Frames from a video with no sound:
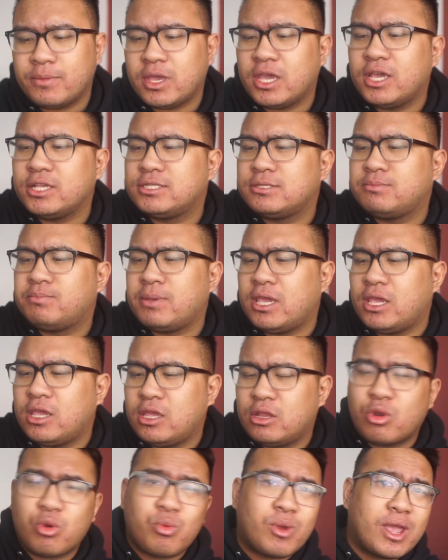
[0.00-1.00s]
It's
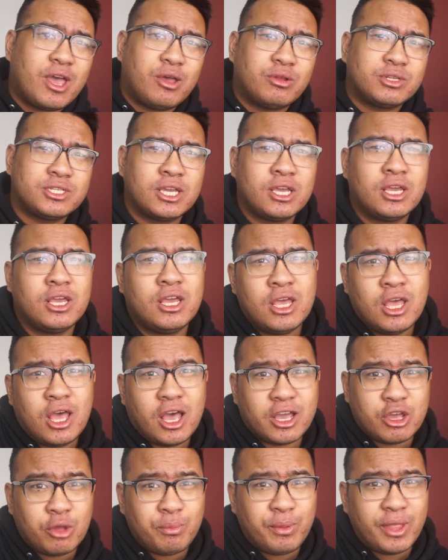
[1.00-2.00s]
been around
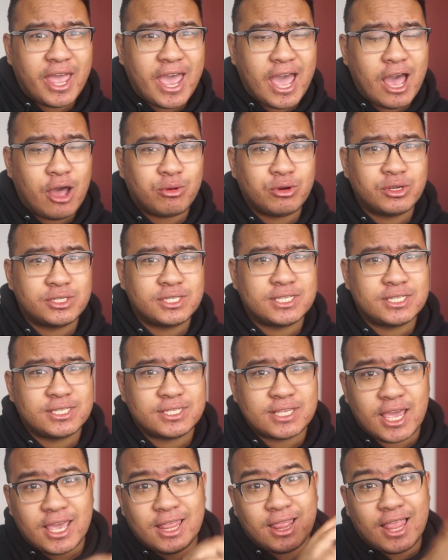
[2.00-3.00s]
a couple of hours
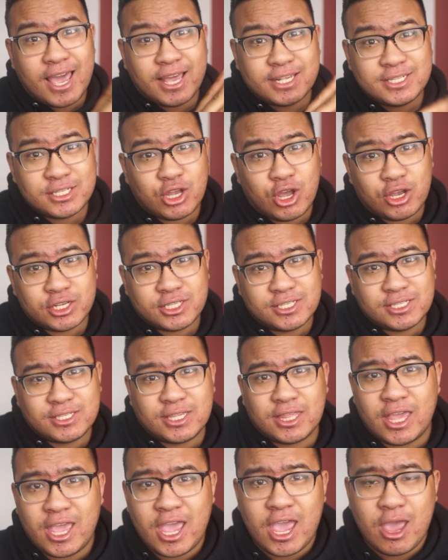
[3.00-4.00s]
since I last talked
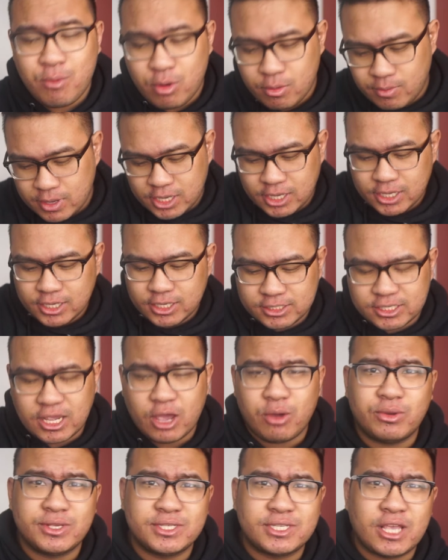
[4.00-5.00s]
into the camera because
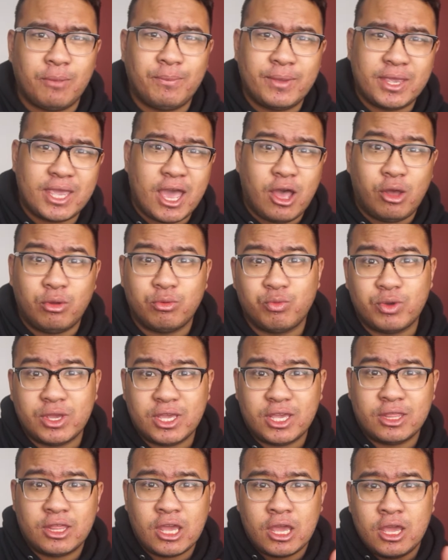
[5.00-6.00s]
I was helping out
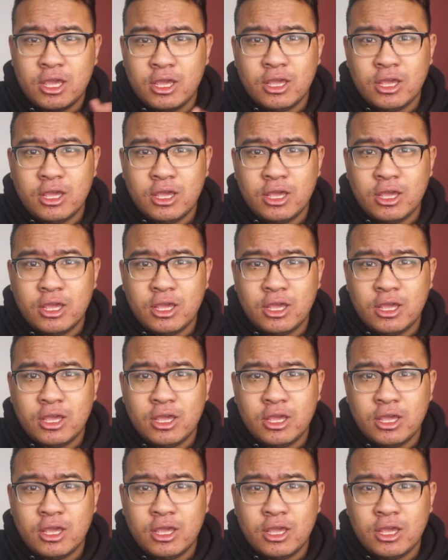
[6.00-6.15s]
with